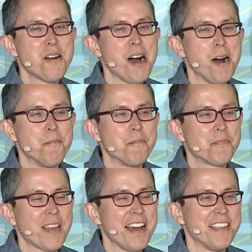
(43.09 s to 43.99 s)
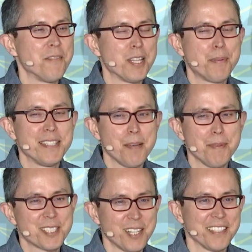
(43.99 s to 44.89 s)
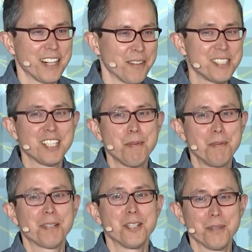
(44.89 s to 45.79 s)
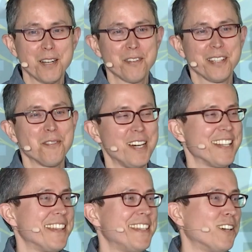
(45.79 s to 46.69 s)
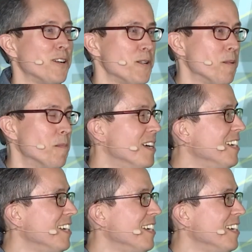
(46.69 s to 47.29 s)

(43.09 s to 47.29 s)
And then when the pandemic started, obviously people can do whatever they want at their home.